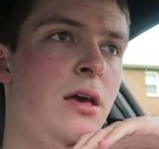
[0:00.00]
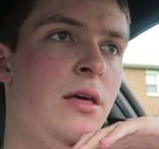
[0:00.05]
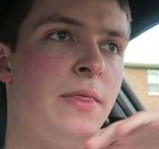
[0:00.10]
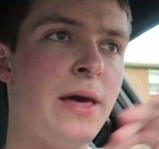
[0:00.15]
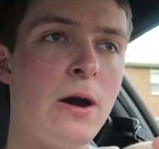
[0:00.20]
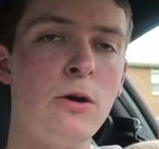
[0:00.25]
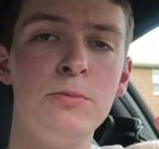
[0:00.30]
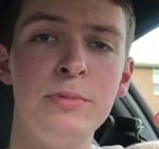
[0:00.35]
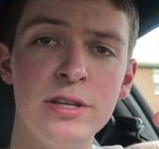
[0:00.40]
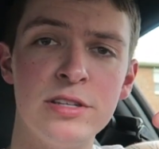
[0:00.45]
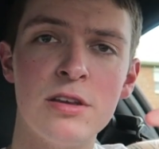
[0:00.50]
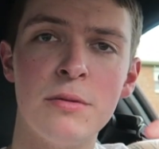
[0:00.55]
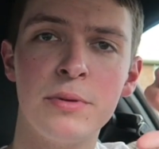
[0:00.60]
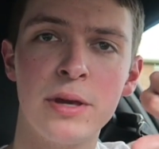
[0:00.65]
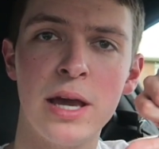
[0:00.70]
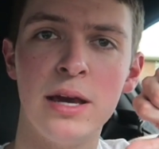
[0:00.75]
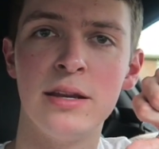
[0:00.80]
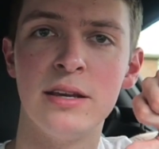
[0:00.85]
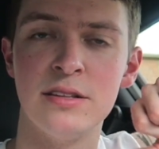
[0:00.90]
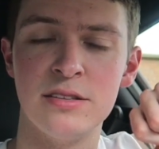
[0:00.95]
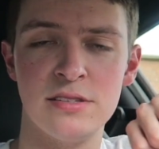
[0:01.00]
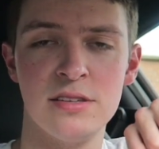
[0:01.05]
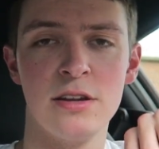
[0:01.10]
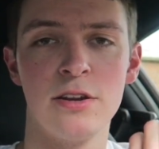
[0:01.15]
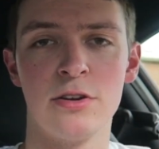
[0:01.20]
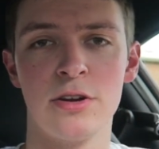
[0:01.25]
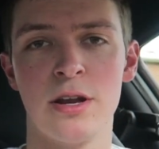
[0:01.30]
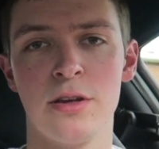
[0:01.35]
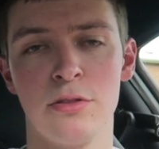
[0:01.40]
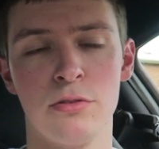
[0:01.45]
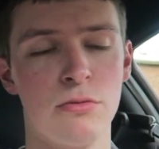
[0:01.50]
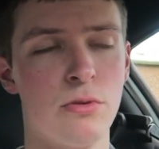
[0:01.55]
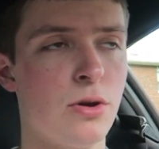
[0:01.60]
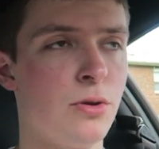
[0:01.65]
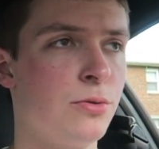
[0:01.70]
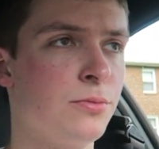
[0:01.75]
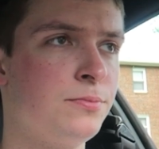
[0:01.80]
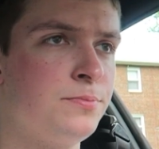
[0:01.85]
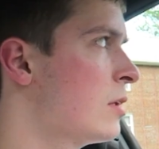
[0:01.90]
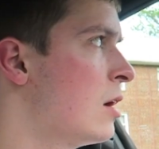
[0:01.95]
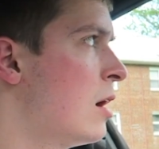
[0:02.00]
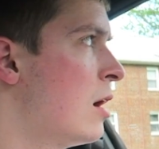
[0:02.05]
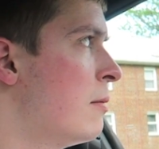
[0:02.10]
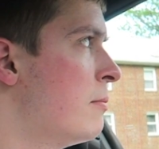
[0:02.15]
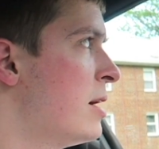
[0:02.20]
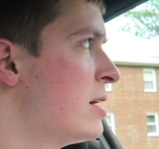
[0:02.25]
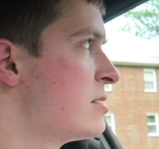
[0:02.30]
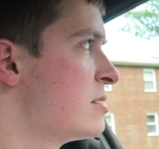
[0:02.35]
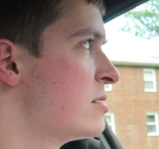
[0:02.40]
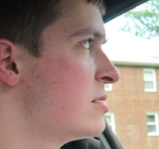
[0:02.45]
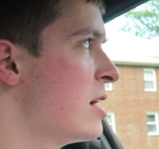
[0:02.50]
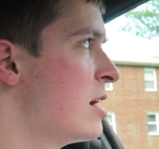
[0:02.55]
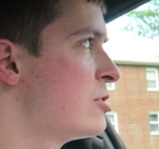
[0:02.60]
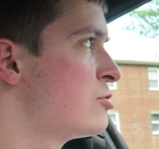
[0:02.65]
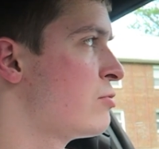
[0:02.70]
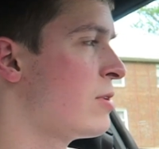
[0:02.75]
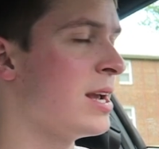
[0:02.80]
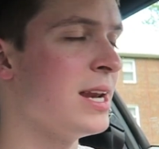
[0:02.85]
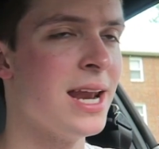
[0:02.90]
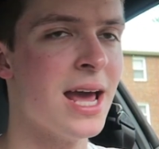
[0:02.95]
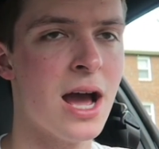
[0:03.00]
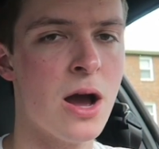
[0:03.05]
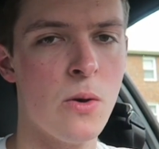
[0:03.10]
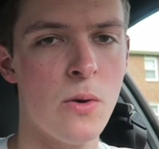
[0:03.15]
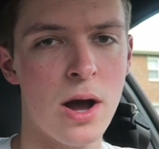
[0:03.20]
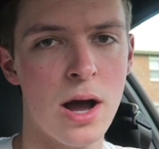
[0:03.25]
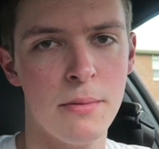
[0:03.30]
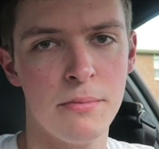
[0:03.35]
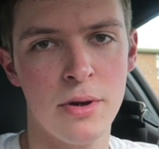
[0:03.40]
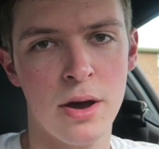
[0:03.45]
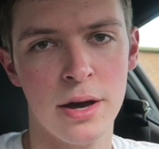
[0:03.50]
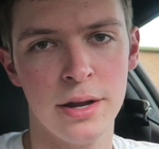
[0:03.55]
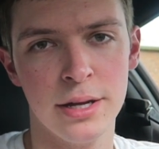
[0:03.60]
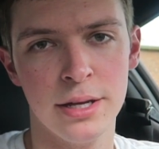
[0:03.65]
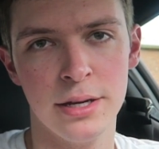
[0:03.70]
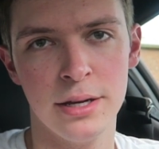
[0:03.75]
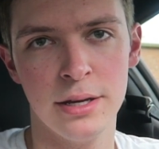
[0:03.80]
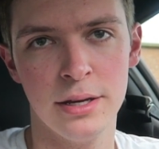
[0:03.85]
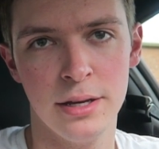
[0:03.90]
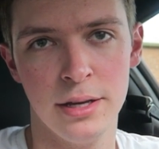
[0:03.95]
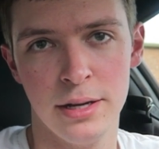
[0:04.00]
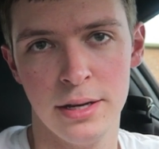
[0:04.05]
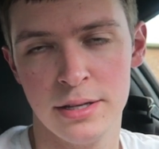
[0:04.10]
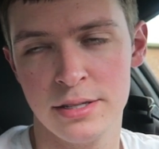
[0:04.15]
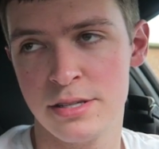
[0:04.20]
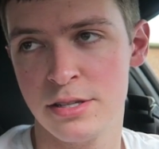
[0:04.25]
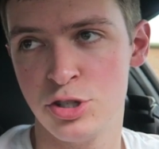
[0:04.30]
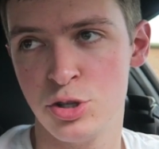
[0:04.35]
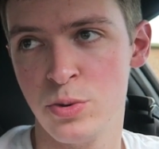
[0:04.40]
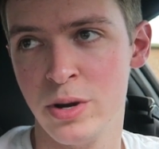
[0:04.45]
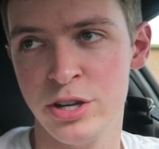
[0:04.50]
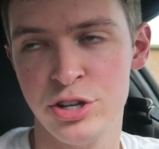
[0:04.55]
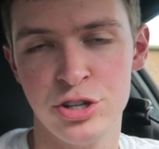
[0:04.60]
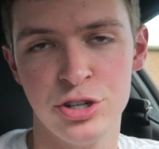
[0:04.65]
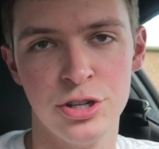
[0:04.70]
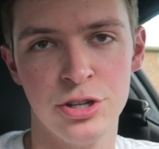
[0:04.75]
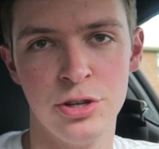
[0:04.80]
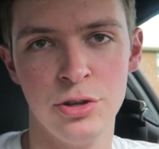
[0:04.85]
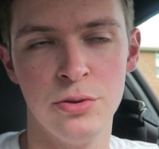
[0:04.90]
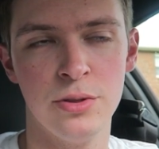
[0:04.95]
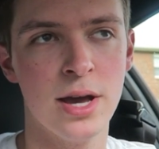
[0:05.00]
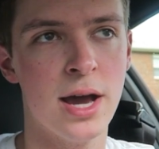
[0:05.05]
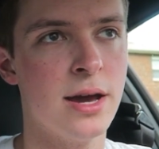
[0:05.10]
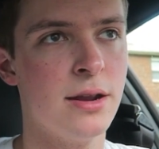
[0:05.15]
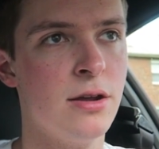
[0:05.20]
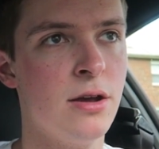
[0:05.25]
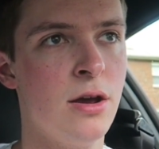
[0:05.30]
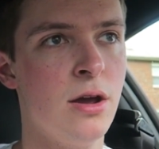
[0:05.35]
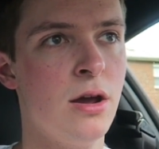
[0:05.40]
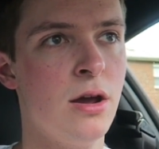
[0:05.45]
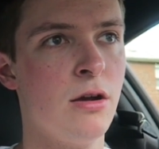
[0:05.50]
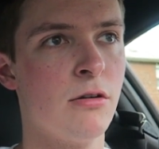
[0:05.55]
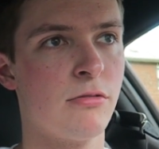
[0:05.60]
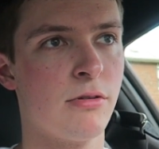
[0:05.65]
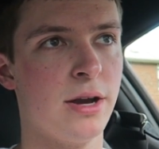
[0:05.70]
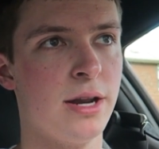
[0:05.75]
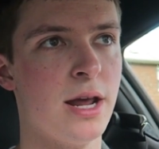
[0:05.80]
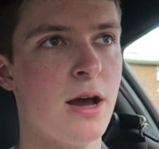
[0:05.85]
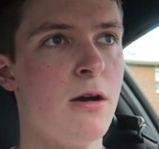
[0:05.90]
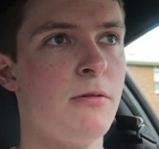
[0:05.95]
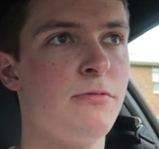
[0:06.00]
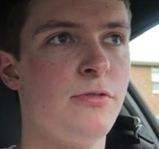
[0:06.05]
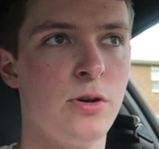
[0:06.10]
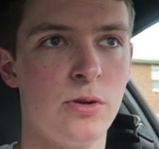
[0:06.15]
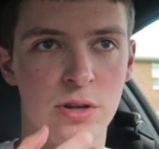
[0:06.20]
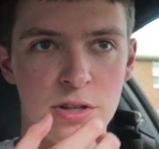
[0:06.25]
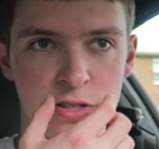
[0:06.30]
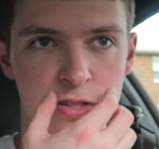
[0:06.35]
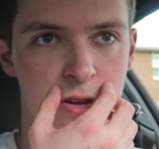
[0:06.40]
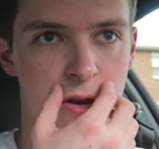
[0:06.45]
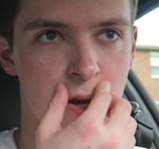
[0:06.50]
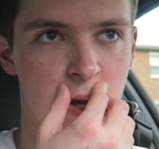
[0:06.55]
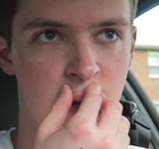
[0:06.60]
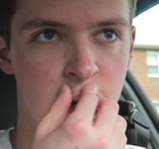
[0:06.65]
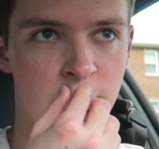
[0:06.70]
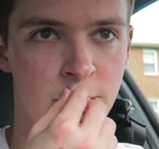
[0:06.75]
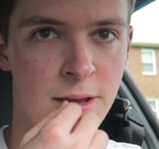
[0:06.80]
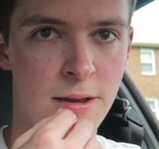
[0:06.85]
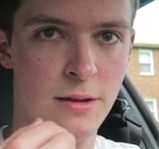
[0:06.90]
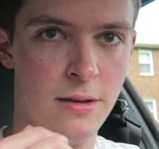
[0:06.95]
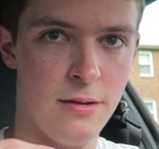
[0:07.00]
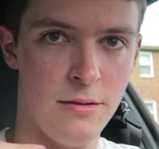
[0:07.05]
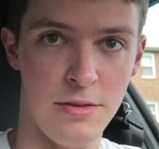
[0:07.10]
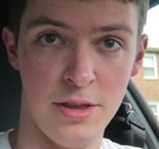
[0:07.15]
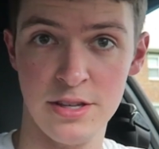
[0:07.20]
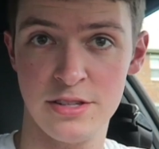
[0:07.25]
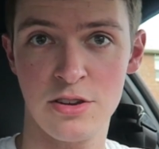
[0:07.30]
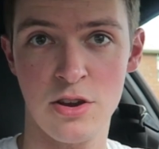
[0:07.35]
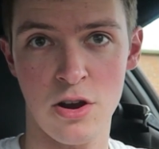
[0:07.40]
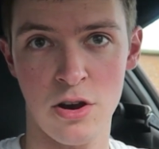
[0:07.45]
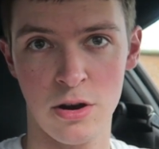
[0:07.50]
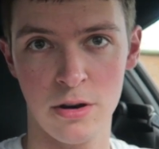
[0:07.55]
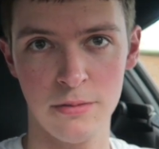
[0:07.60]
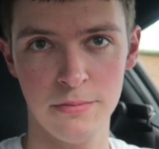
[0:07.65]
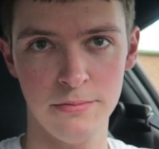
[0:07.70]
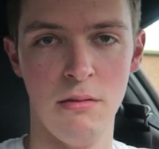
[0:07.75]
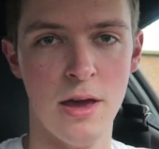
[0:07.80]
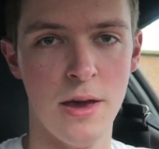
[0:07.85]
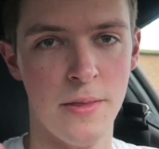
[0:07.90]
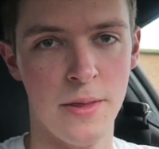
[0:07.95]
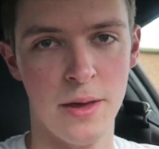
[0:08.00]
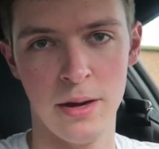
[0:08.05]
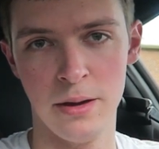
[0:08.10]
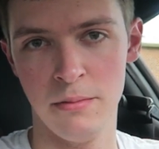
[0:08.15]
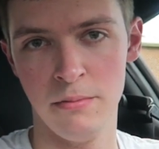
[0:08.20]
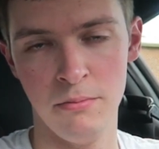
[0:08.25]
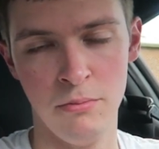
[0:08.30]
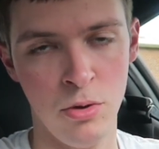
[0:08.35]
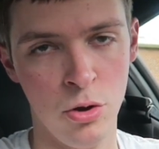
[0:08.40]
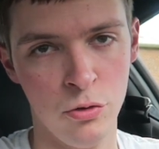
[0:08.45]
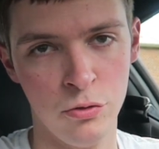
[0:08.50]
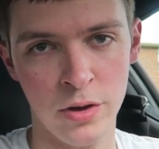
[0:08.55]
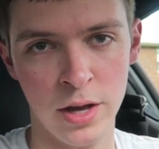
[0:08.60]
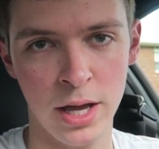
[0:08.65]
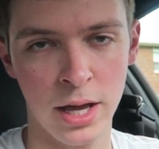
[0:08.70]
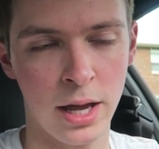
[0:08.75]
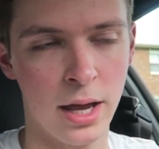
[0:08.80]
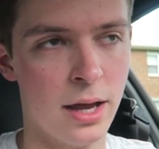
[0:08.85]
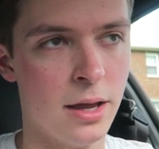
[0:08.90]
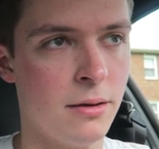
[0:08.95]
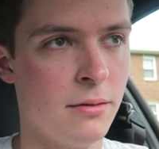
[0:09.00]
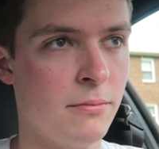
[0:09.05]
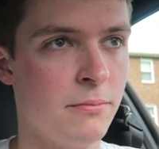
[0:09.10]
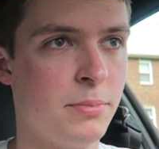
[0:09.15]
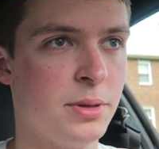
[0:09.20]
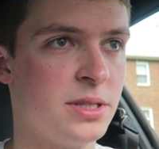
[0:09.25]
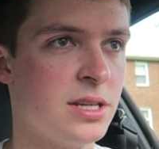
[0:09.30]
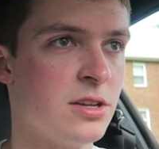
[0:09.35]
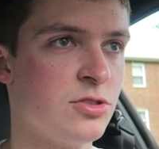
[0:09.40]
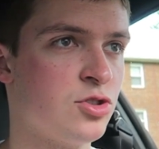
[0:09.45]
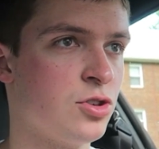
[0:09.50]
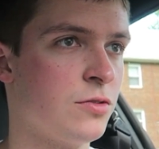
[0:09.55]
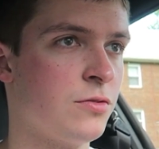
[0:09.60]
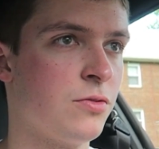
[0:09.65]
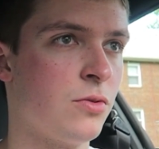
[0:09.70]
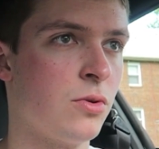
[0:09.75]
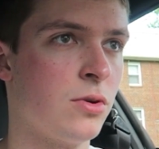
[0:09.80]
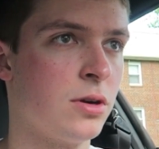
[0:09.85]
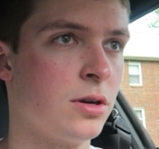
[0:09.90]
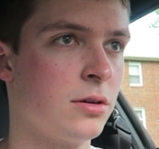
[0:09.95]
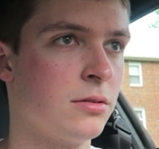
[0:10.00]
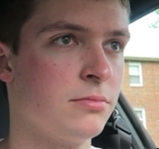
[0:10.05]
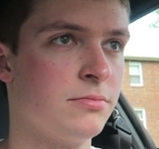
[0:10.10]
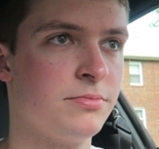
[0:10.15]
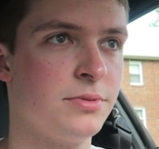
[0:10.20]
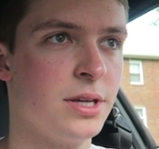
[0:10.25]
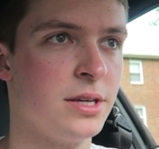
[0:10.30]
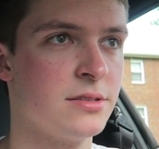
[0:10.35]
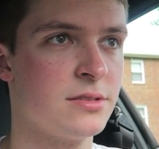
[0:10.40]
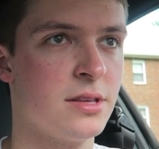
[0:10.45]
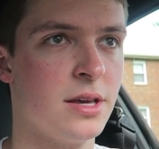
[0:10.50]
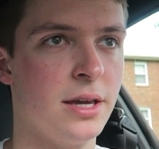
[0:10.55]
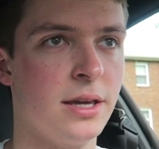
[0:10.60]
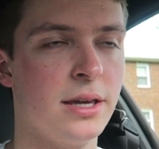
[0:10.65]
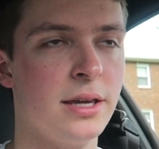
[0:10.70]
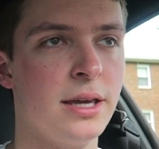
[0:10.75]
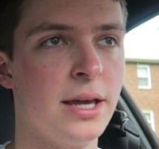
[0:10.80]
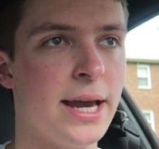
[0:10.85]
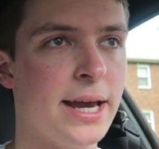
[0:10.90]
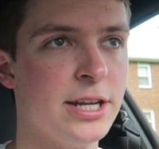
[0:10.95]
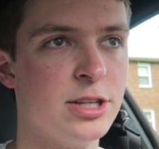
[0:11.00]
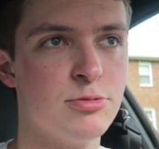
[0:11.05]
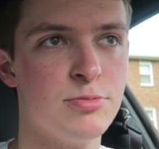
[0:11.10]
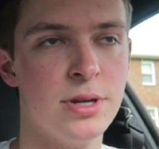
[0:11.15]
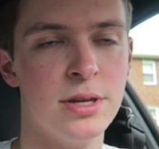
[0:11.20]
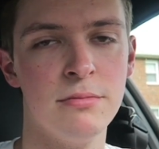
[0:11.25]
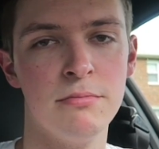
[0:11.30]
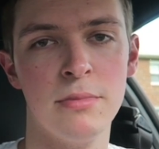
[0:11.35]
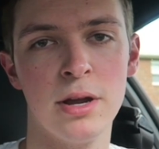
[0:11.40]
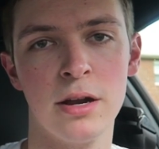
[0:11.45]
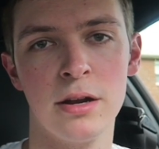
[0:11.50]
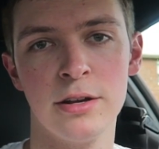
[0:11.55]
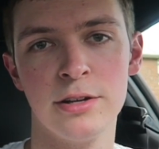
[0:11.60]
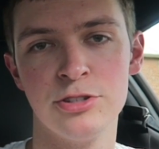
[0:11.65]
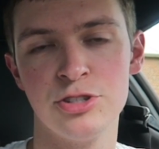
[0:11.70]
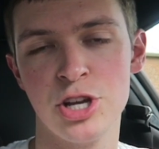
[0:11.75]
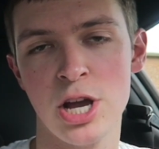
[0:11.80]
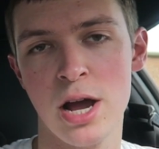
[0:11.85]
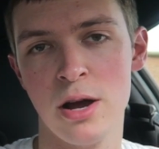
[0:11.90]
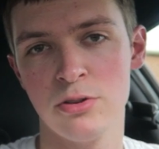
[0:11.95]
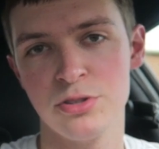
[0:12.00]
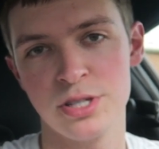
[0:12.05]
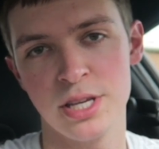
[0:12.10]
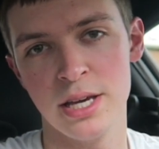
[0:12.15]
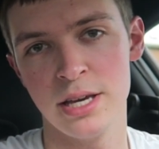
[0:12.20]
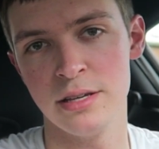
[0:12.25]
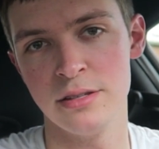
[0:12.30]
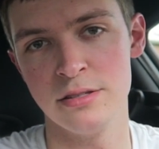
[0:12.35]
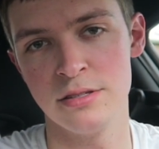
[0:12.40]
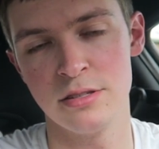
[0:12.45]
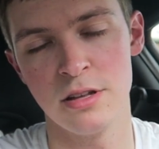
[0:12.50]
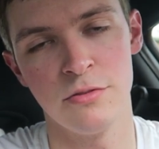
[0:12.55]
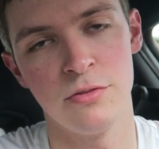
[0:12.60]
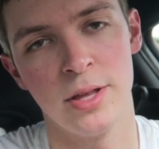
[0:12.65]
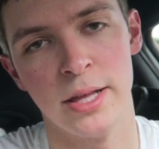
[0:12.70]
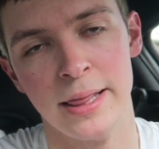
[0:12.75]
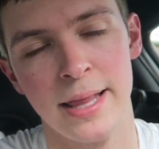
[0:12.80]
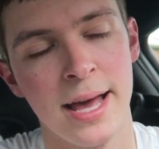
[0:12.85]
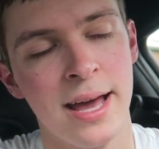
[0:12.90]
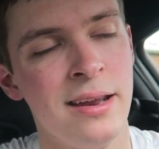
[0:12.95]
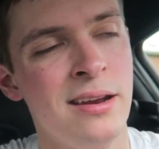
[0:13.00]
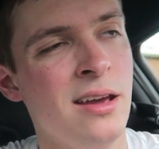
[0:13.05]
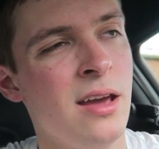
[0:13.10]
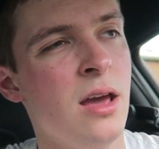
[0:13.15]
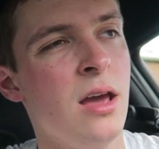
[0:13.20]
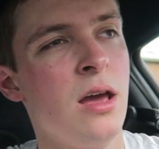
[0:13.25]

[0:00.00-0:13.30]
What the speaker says: That would be something I'd consider down the road. As it stands right now, I'm not in a situation to do that. Right now I'm focused on this car and then moving and potential for things like engagement, marriage, house, kids, stuff like that.